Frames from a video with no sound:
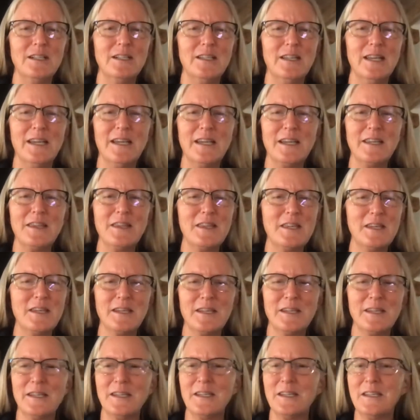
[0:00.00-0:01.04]
And
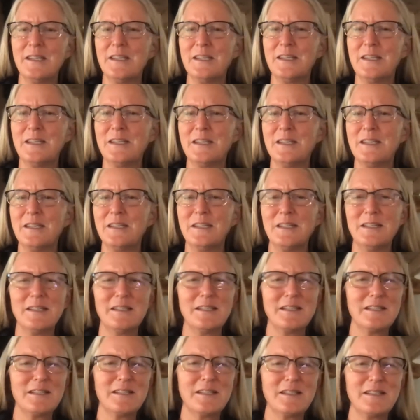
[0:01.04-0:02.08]
then